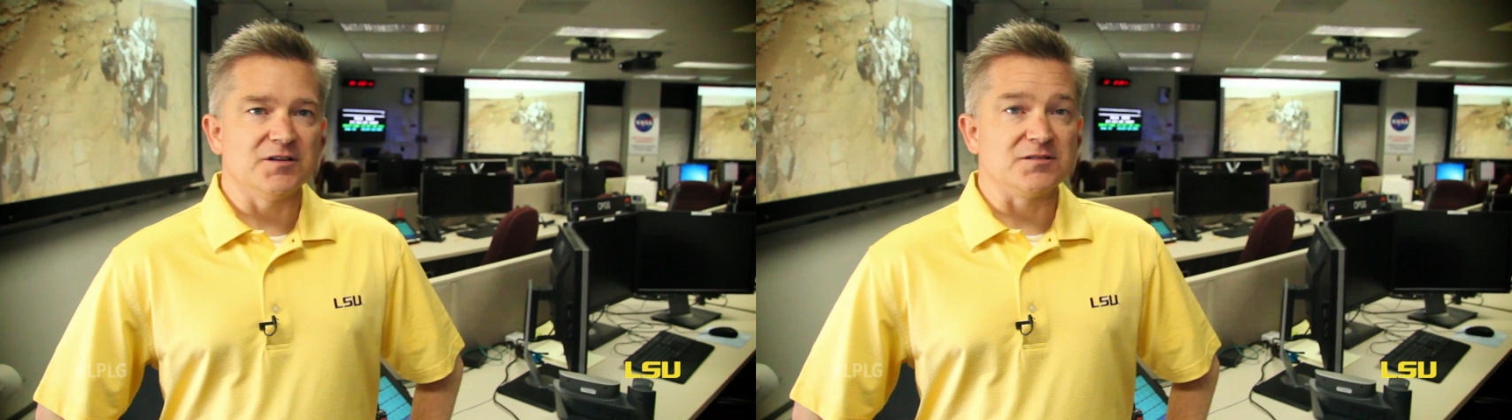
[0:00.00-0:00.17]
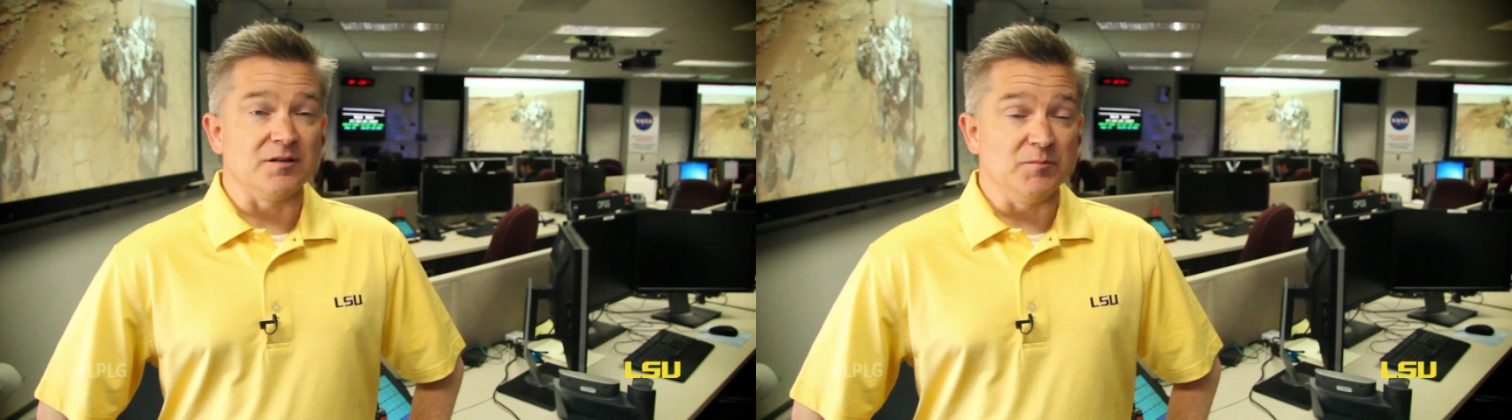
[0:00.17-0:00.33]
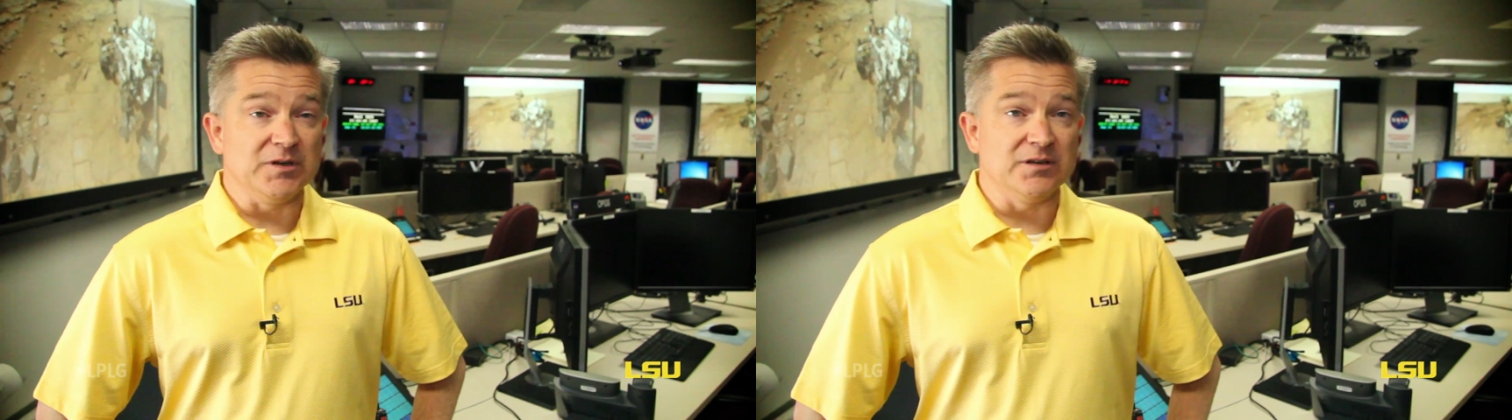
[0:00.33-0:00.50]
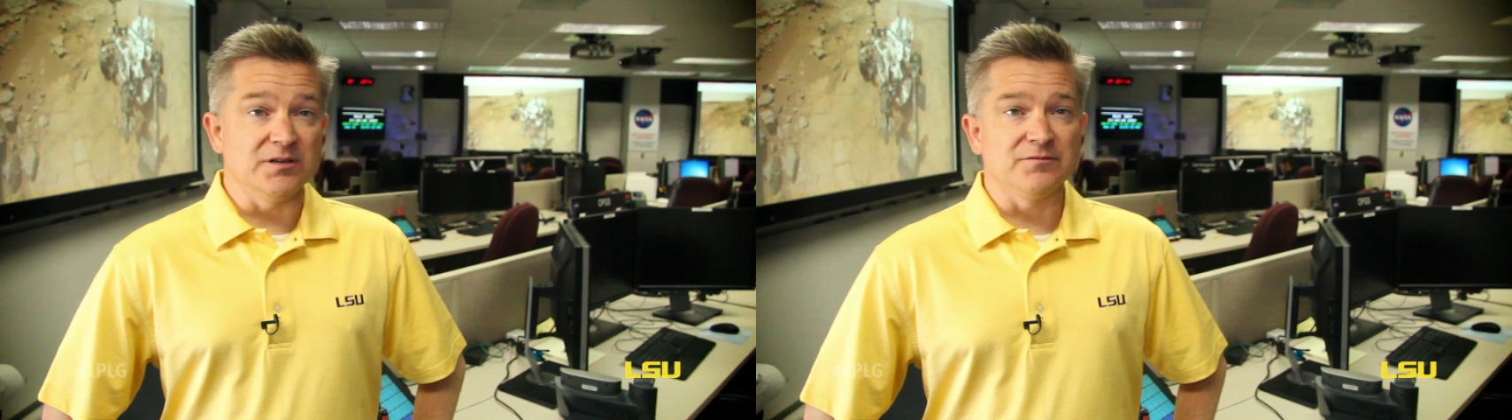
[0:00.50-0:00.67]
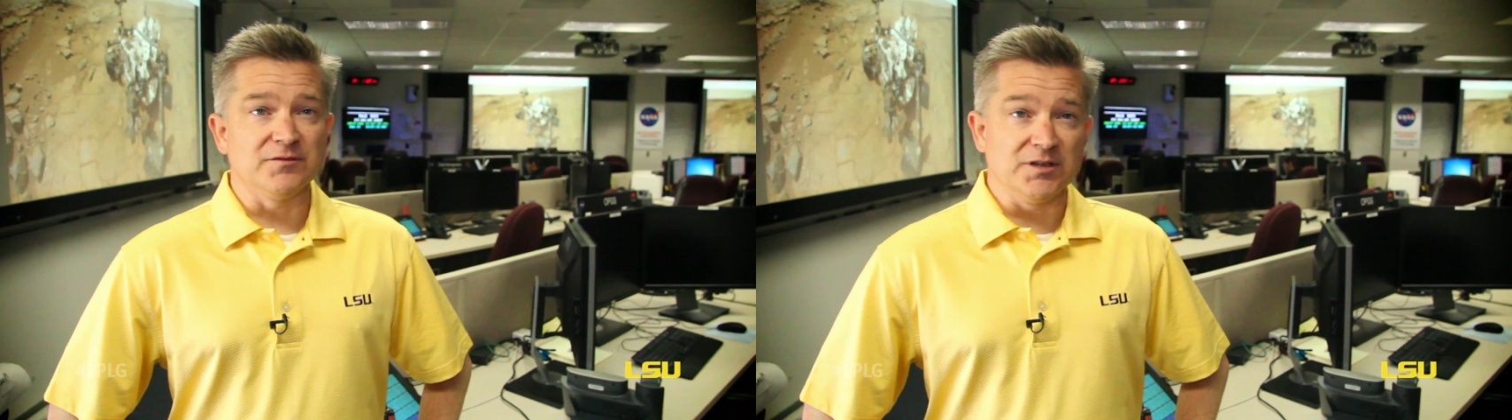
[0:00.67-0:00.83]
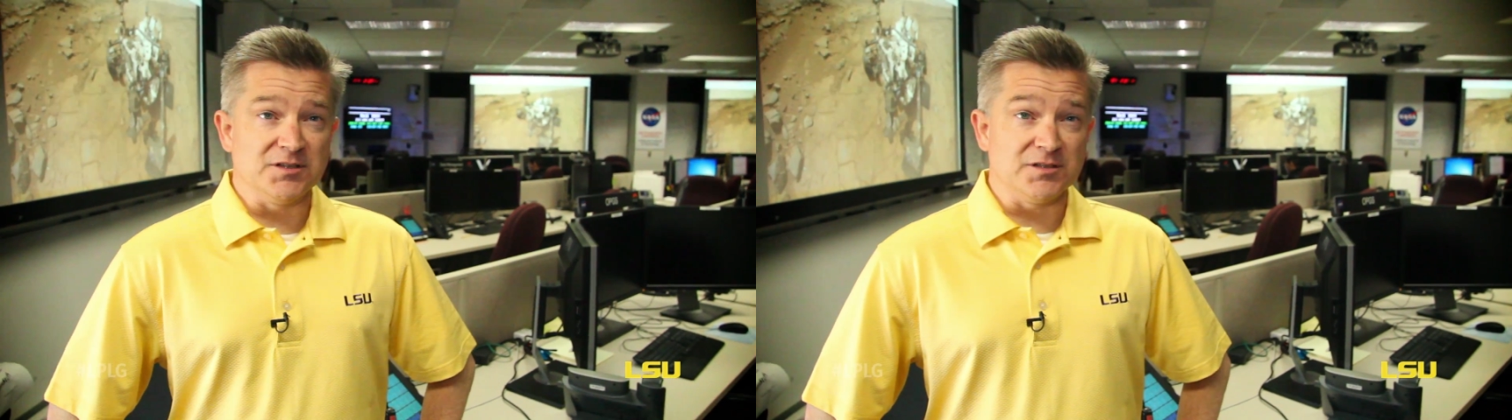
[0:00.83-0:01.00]
touched on many
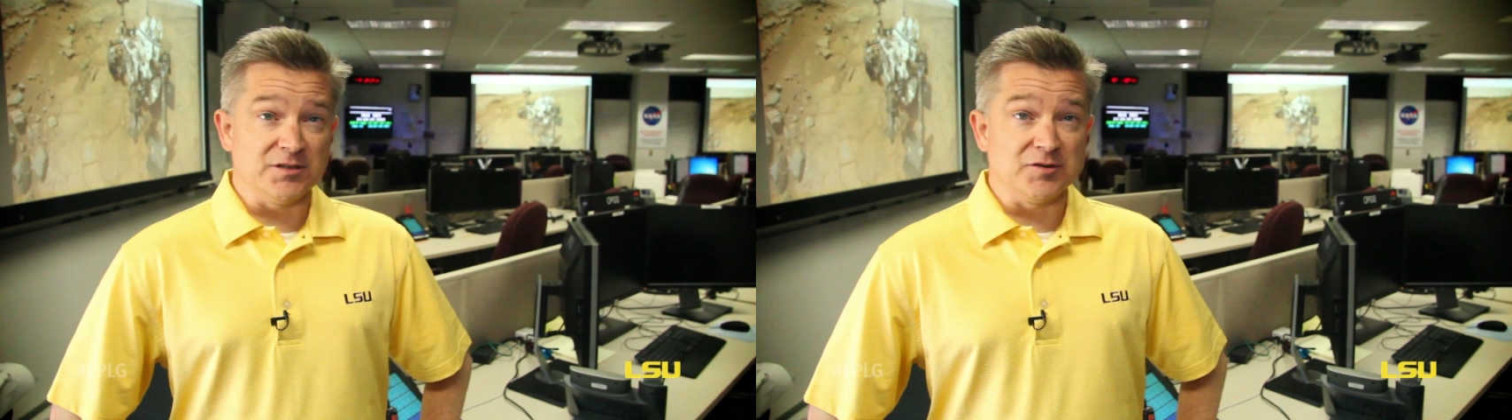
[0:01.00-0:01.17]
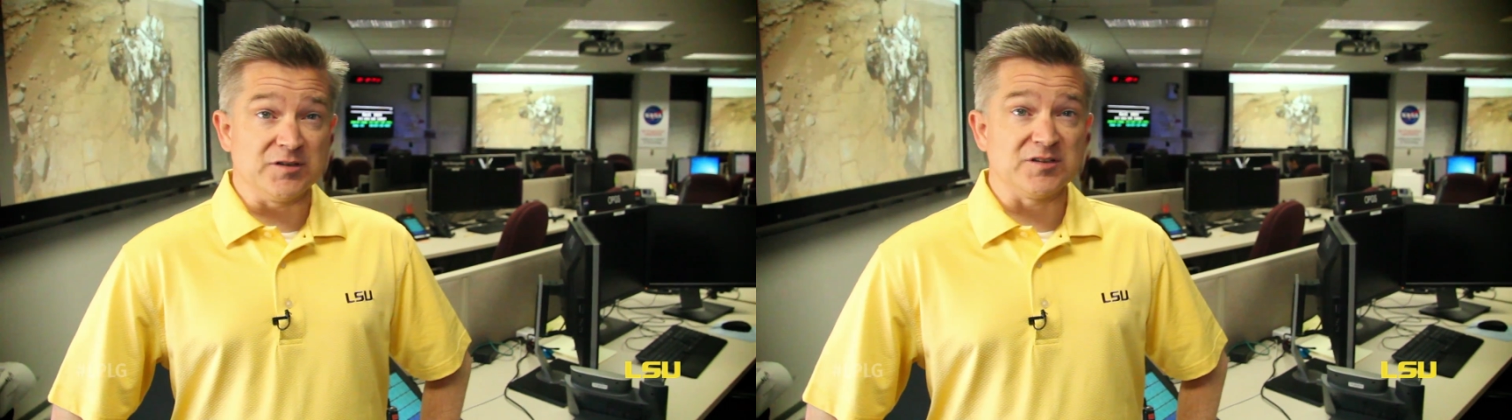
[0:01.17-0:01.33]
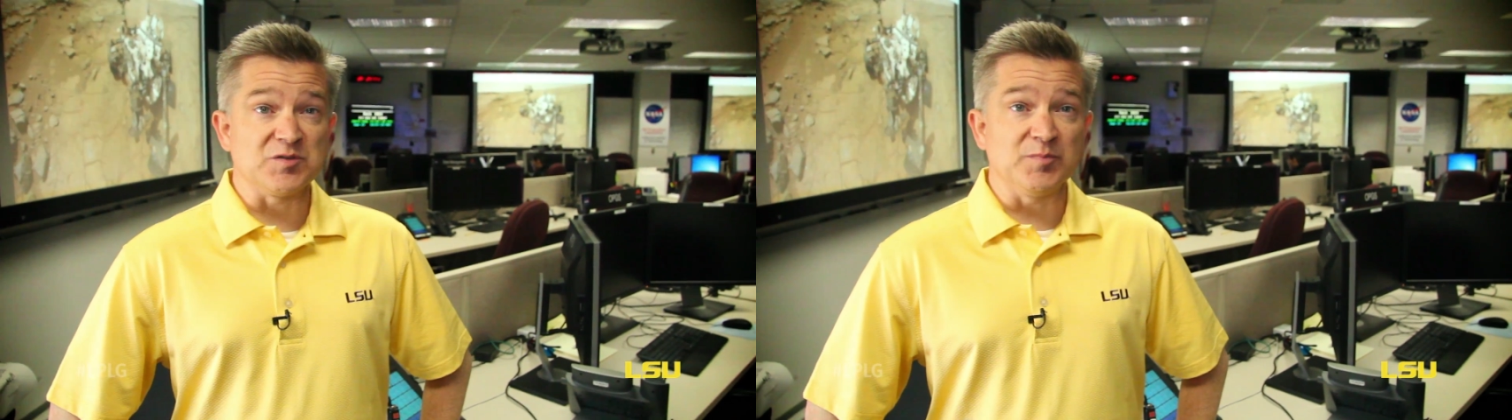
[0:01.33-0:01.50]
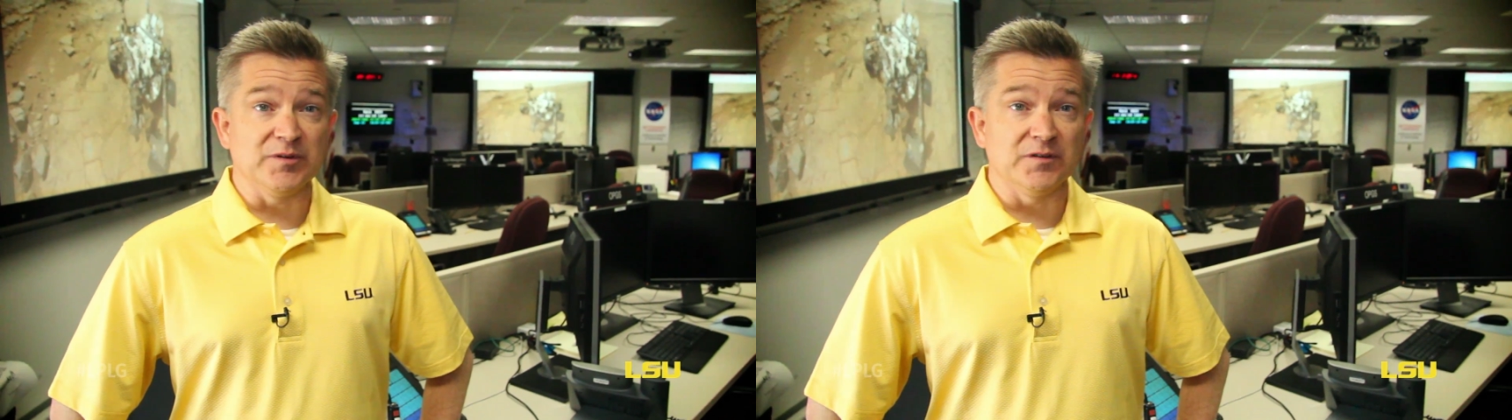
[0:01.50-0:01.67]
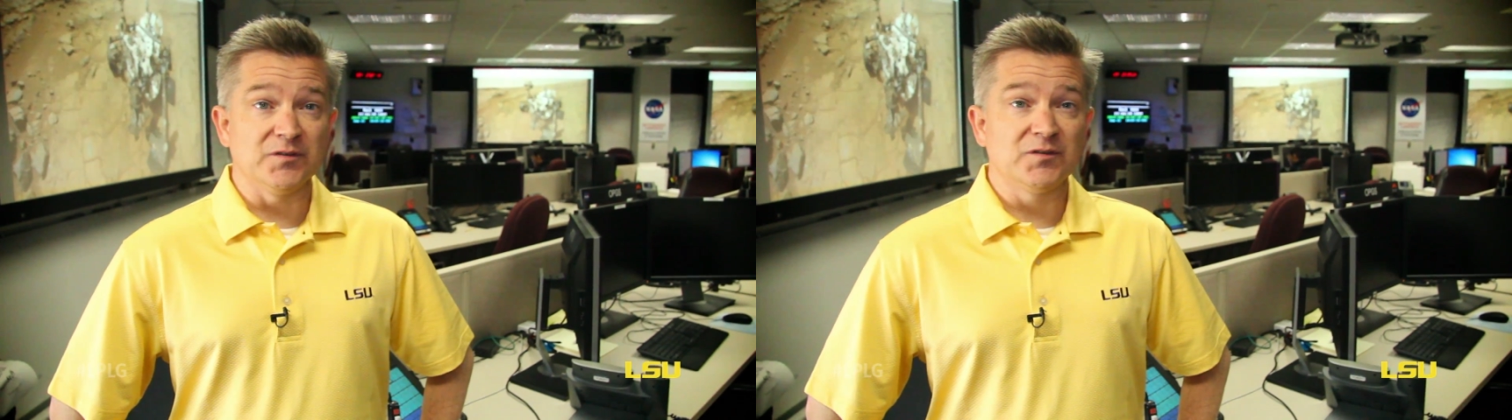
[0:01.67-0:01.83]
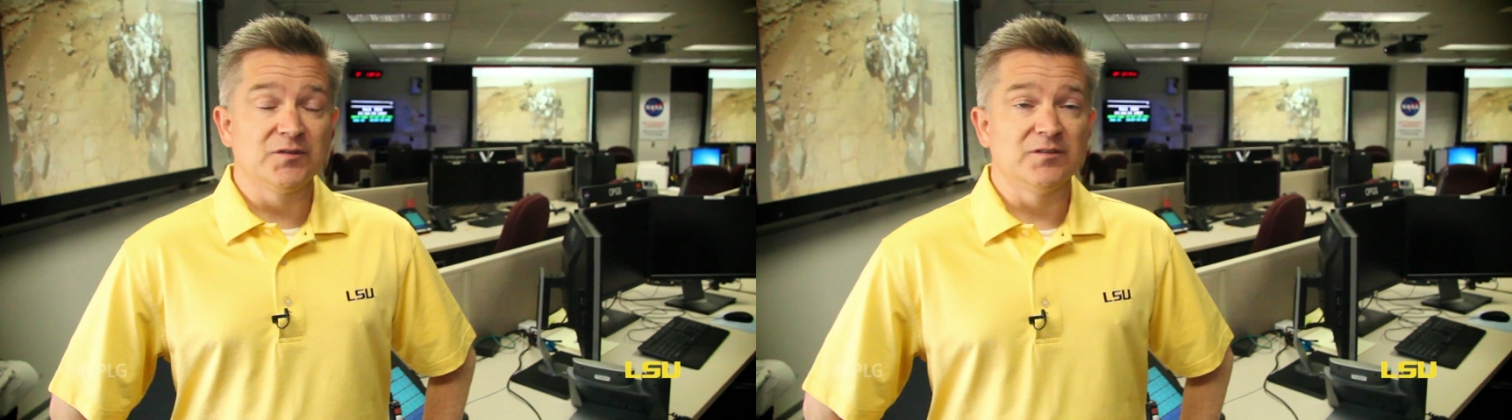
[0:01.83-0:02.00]
different engineering
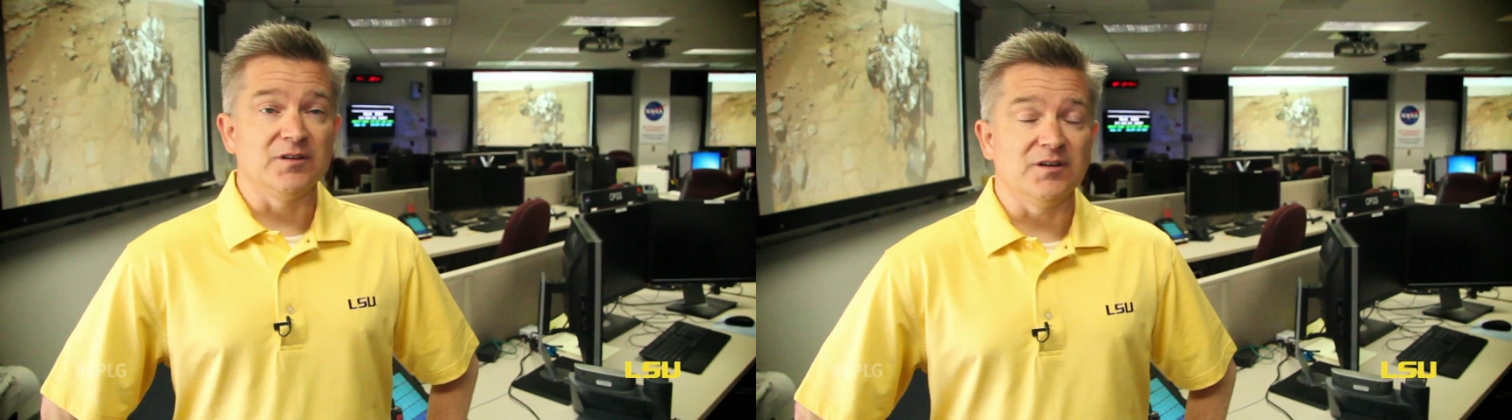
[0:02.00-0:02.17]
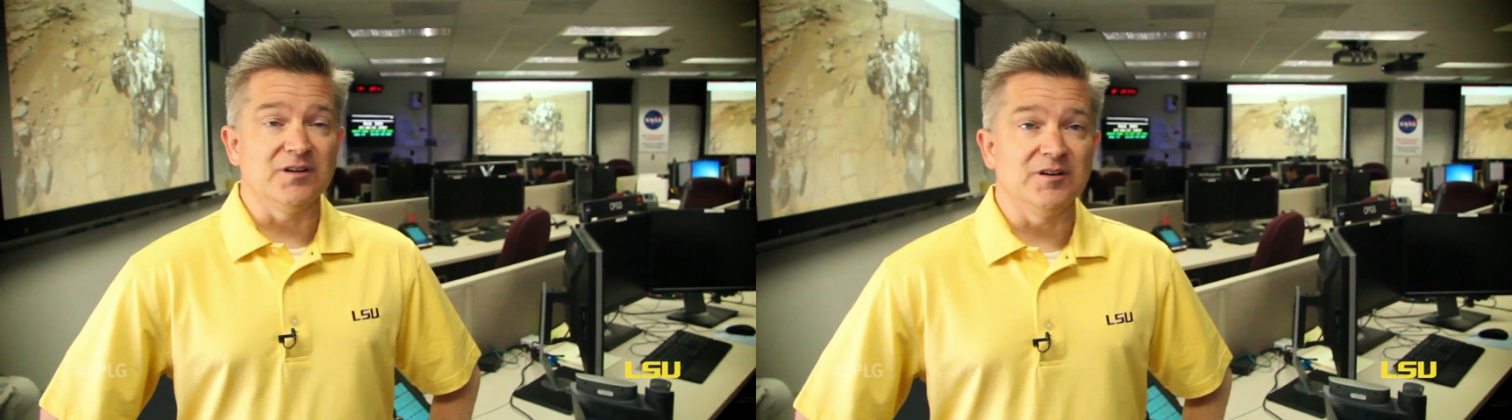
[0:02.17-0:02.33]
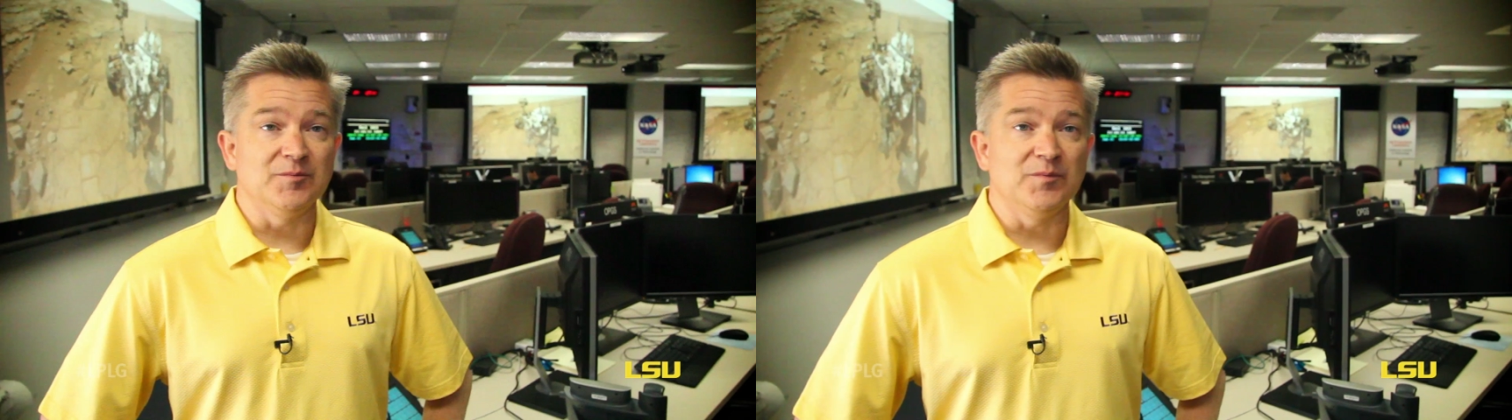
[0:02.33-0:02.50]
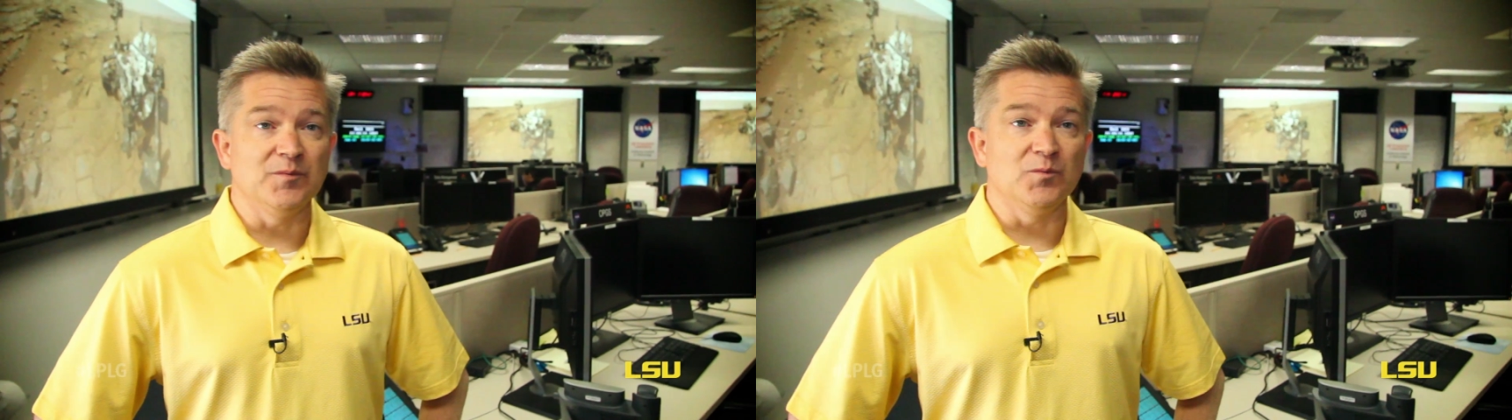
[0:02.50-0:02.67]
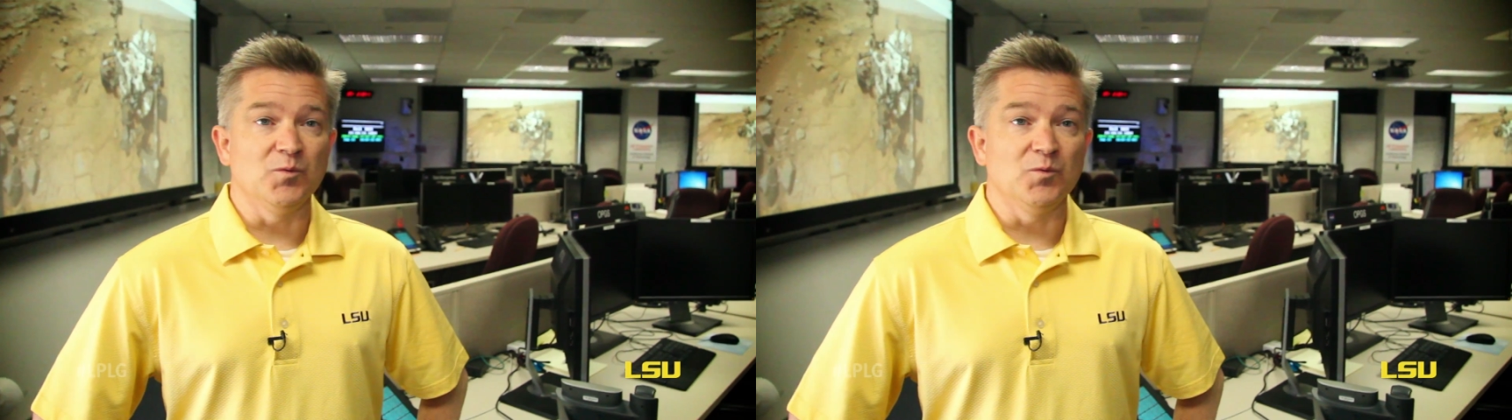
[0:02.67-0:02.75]
disciplines, um,